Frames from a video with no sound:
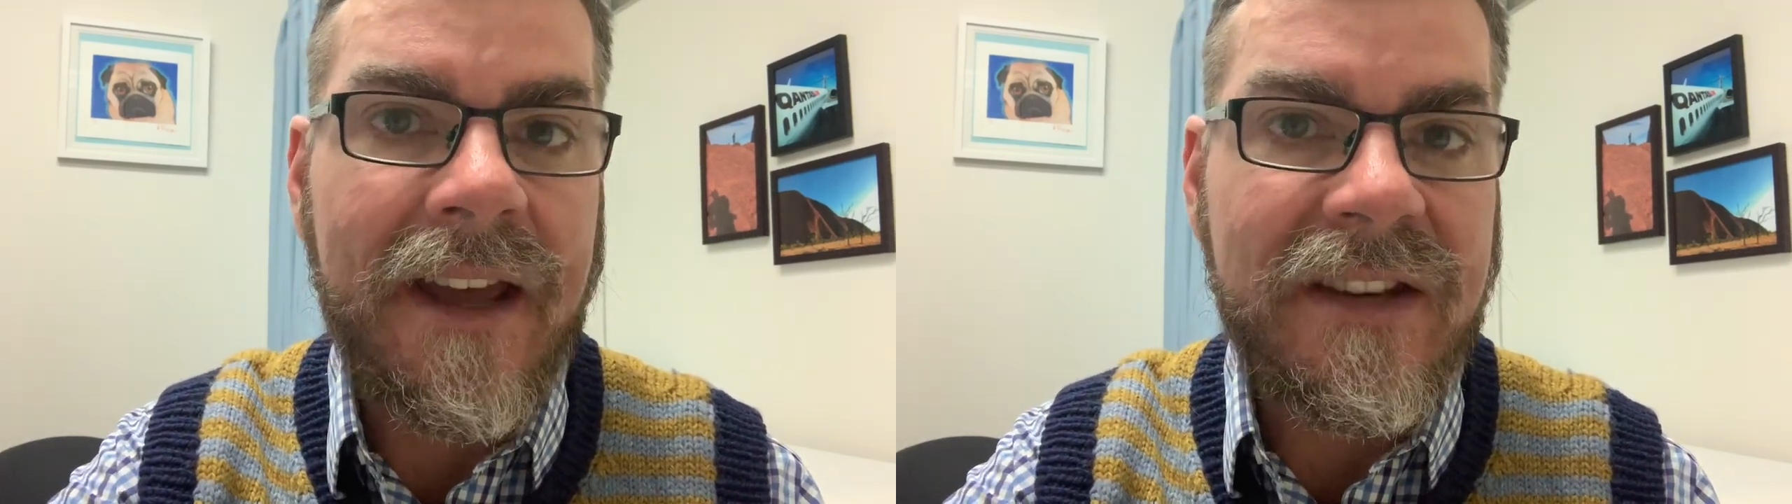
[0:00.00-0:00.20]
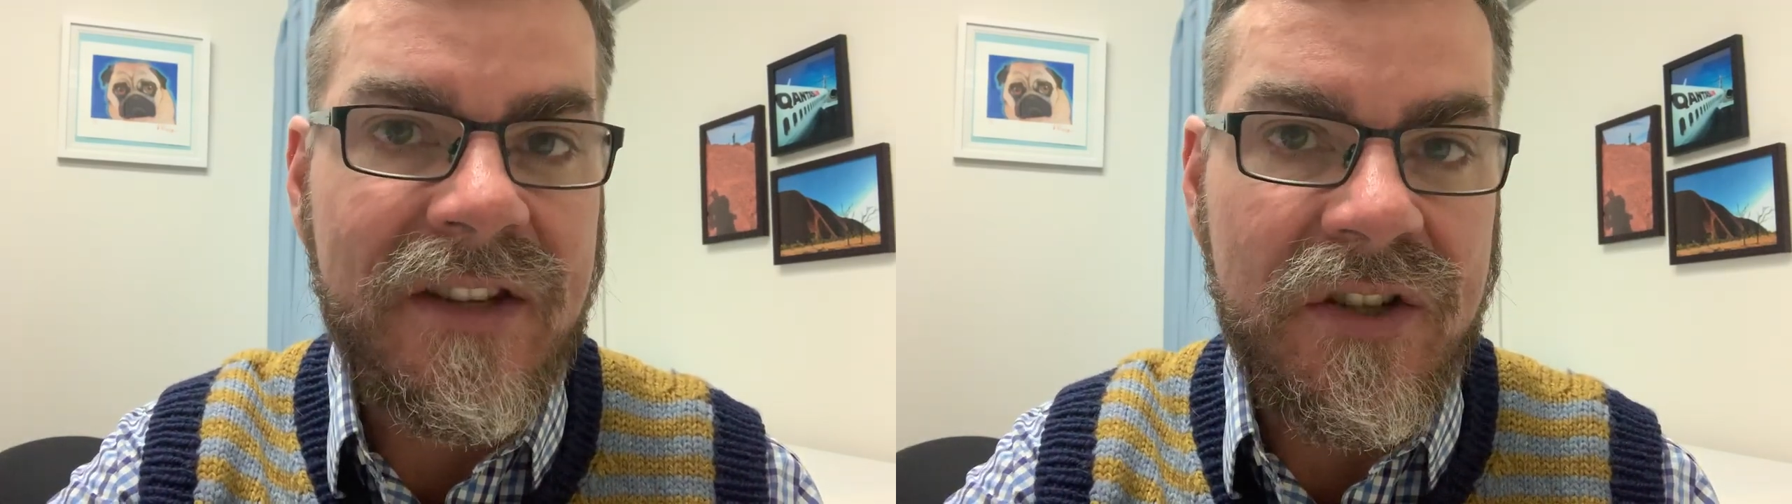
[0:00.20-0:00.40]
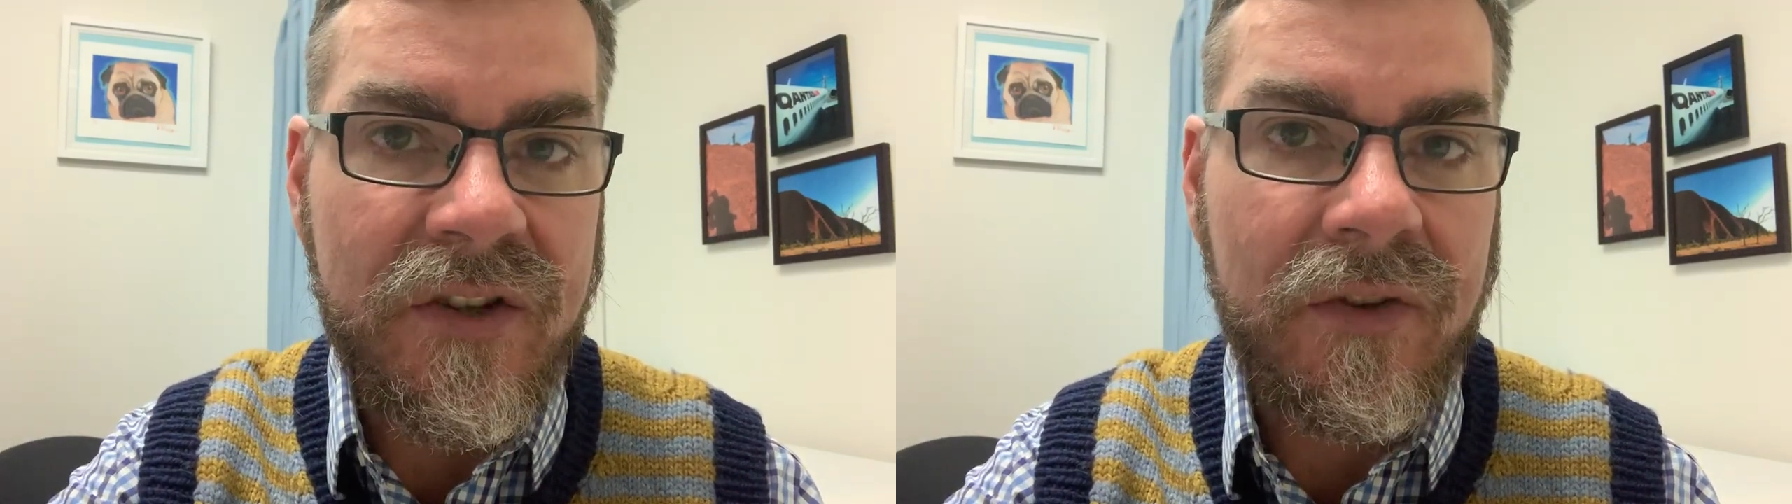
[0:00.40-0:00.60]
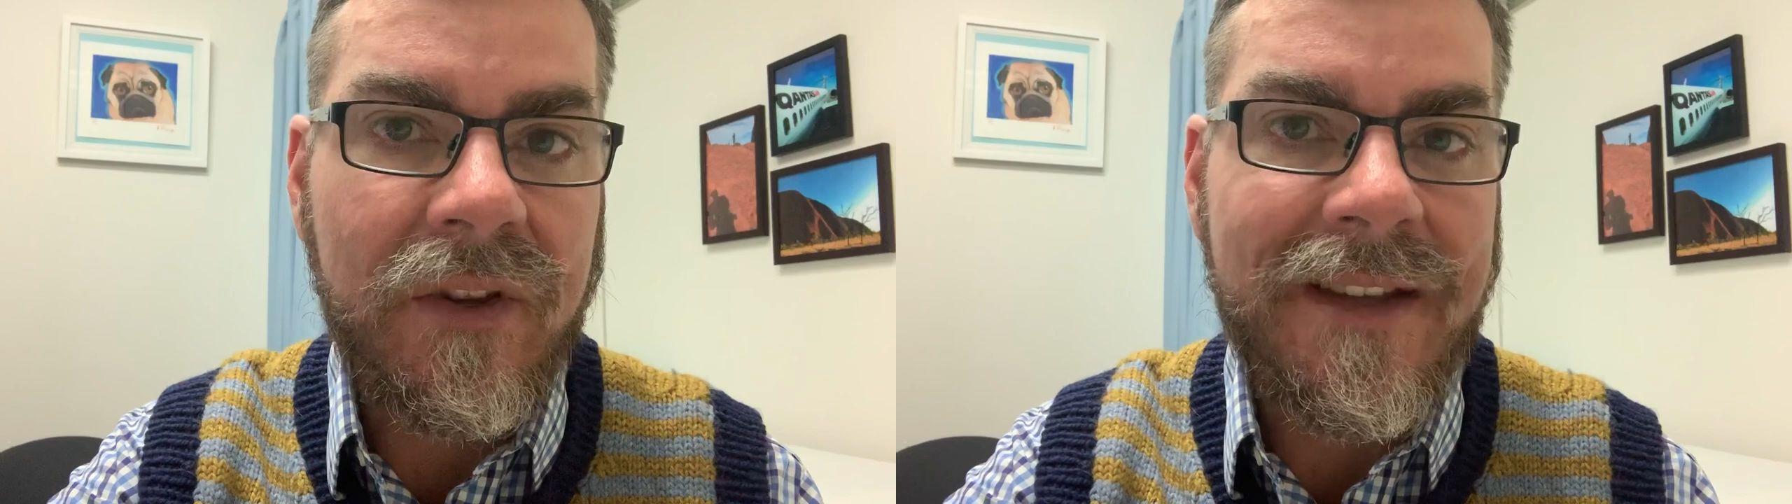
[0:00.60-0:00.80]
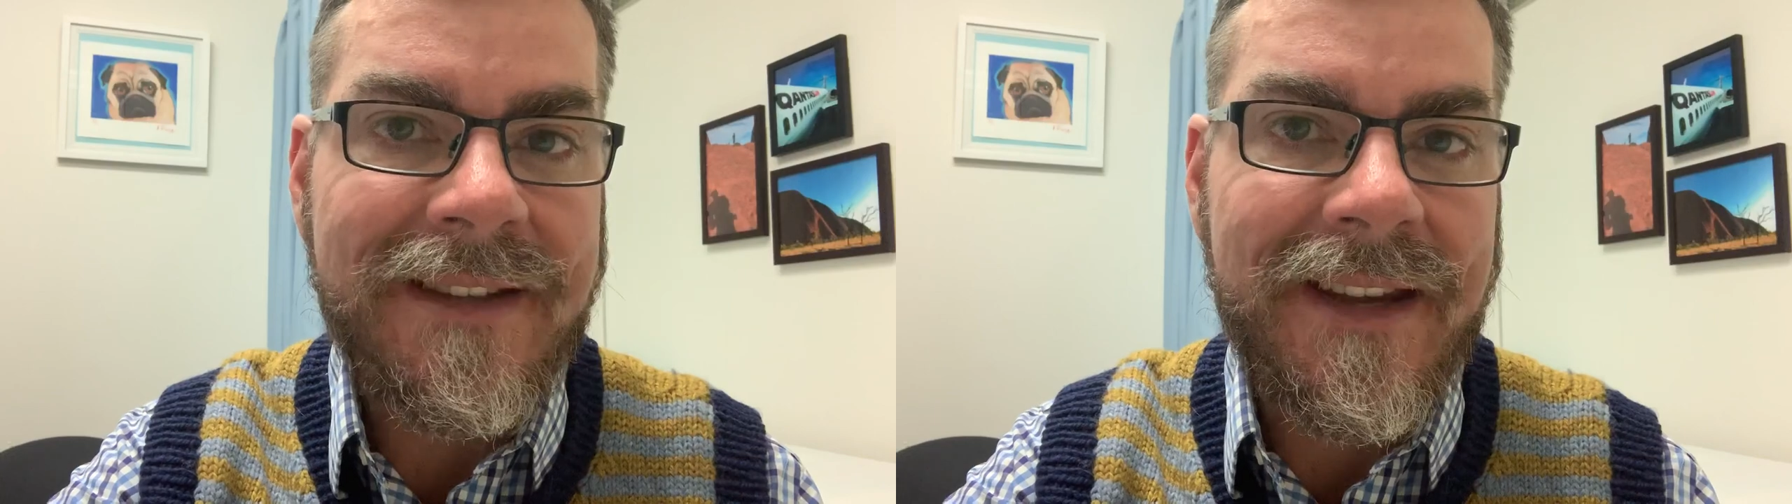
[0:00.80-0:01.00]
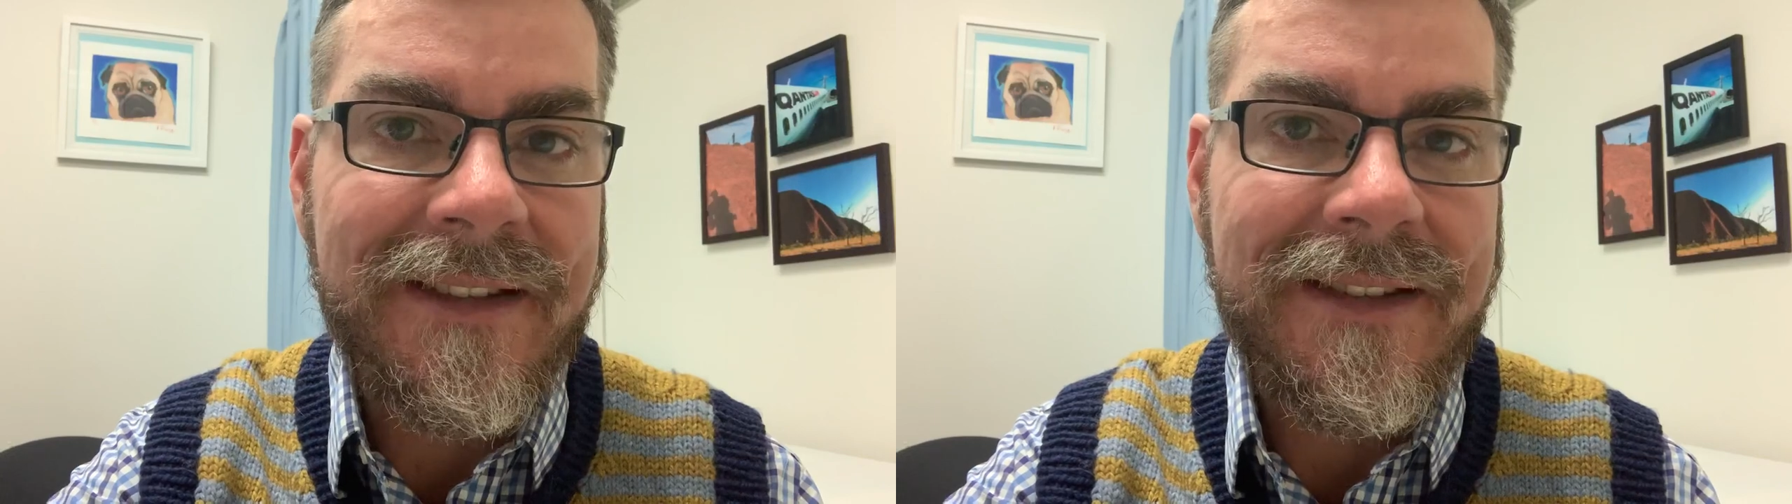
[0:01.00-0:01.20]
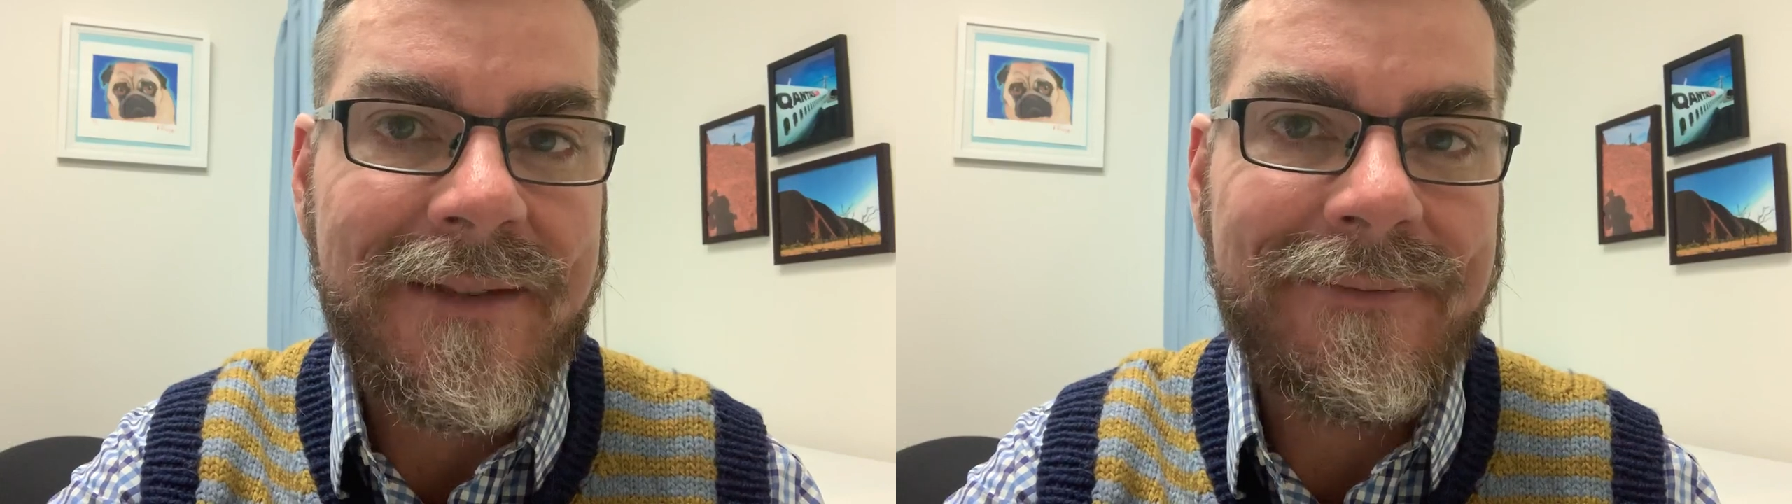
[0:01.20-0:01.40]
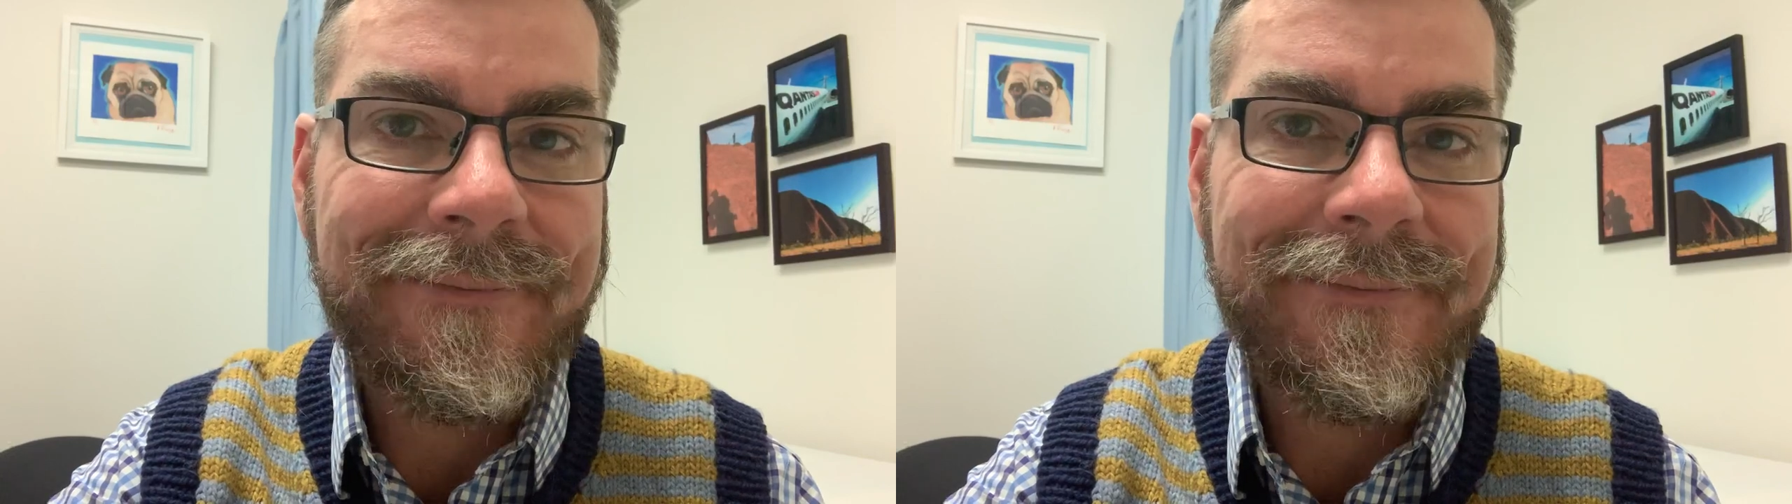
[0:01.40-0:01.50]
additional test.